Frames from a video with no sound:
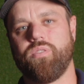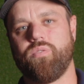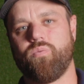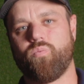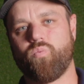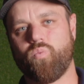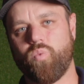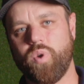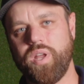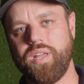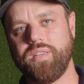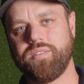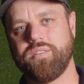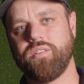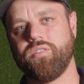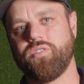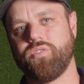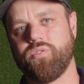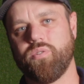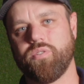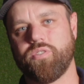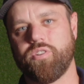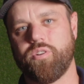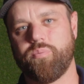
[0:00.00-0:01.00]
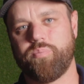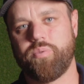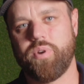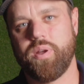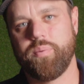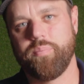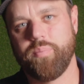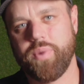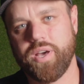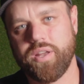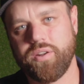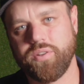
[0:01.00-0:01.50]
The reason short throw
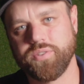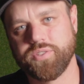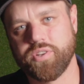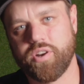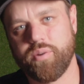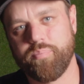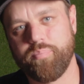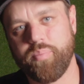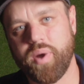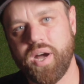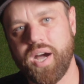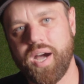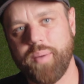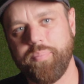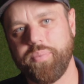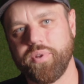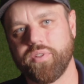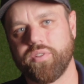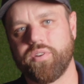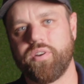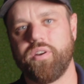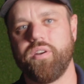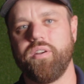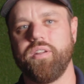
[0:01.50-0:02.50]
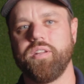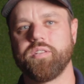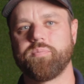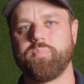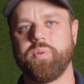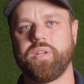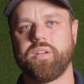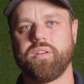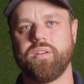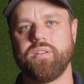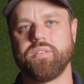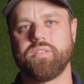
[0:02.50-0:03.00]
models are popular is
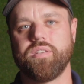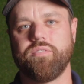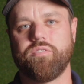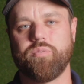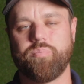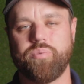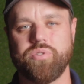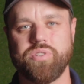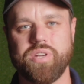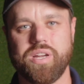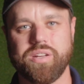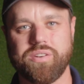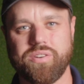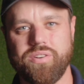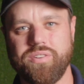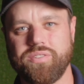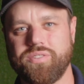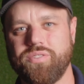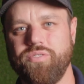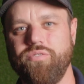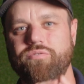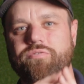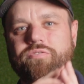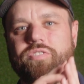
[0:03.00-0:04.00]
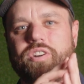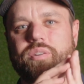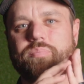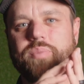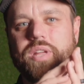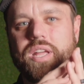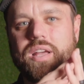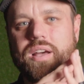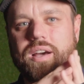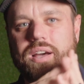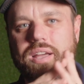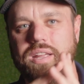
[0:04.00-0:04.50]
because if the projector is too far
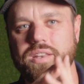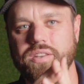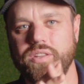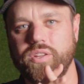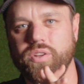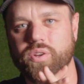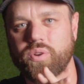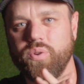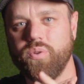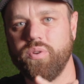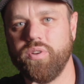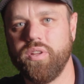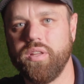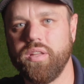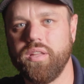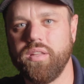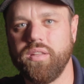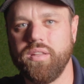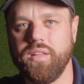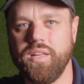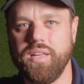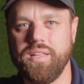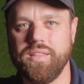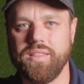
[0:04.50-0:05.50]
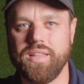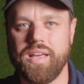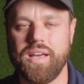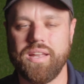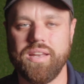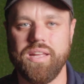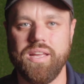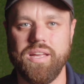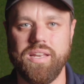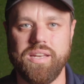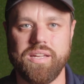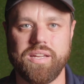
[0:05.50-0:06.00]
behind you in
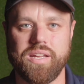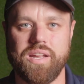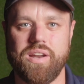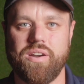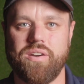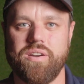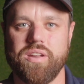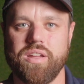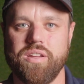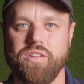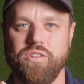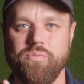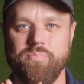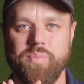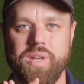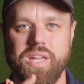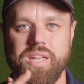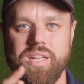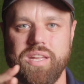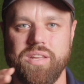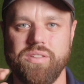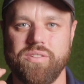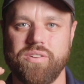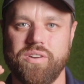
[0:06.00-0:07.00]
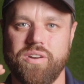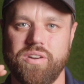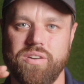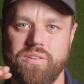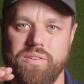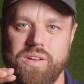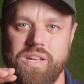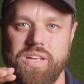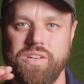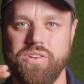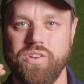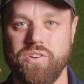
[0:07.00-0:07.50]
that hitting area, you may
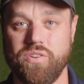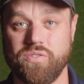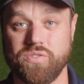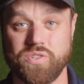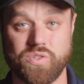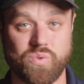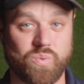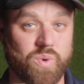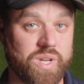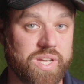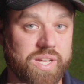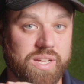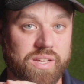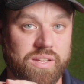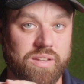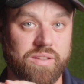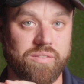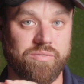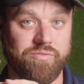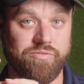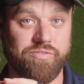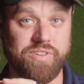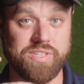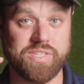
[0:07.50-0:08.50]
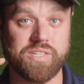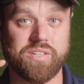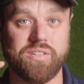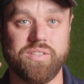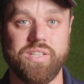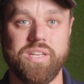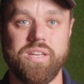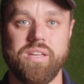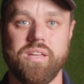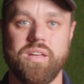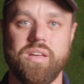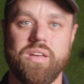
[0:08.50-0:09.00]
either hinder your swing
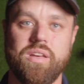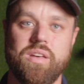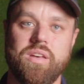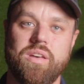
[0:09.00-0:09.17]
physically,